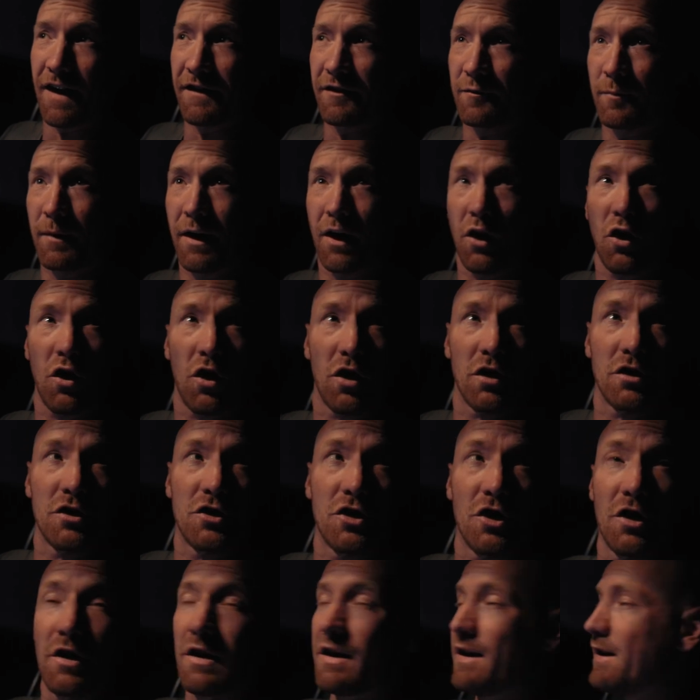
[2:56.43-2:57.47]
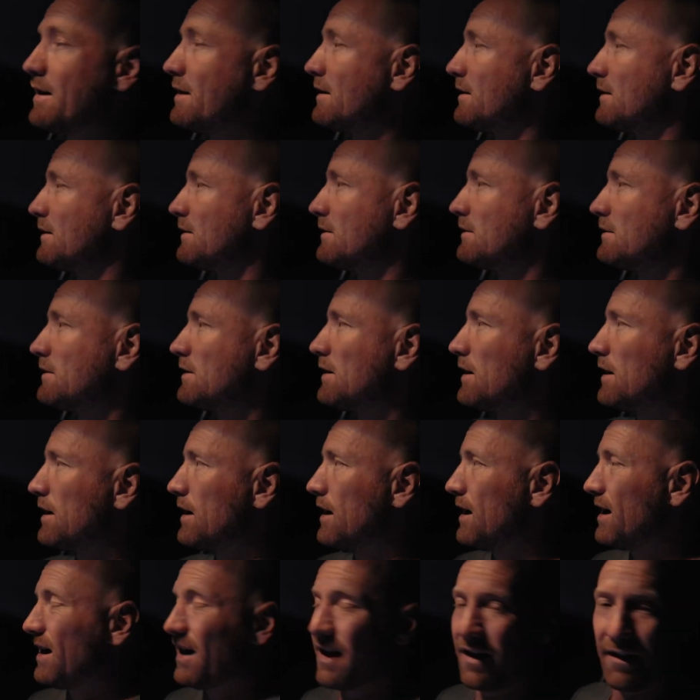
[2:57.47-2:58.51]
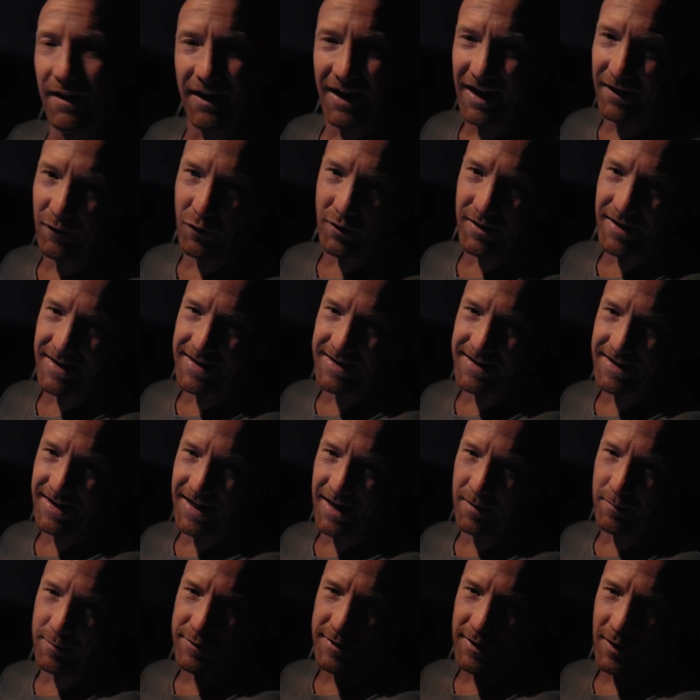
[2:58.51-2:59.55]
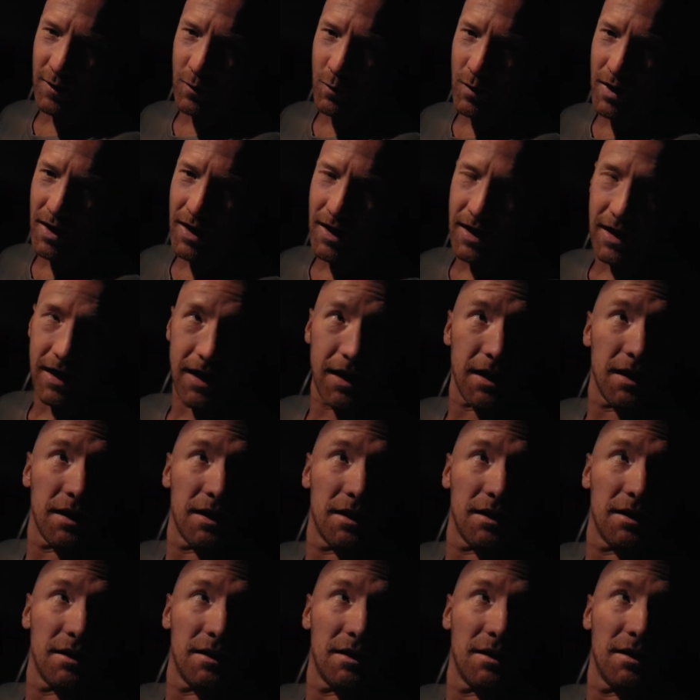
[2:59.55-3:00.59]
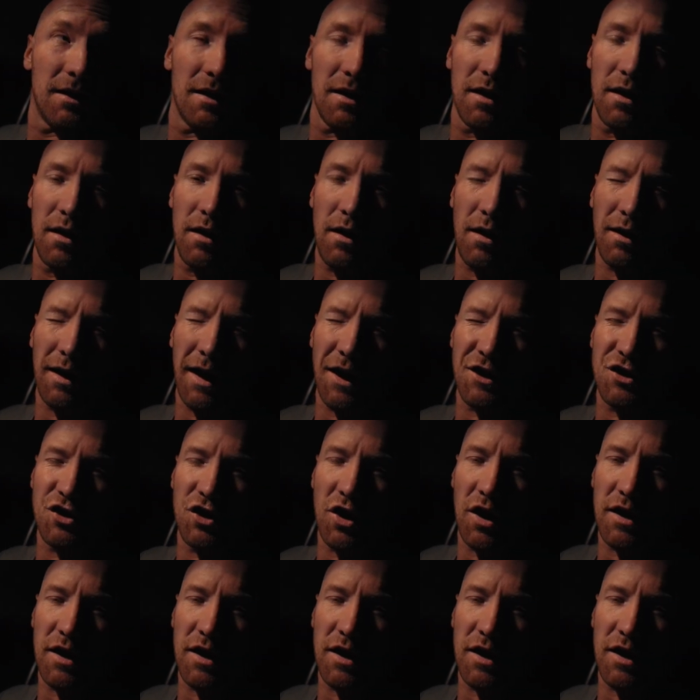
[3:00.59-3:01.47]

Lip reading: after my long journey. I think everyone's asleep, so I'll catch you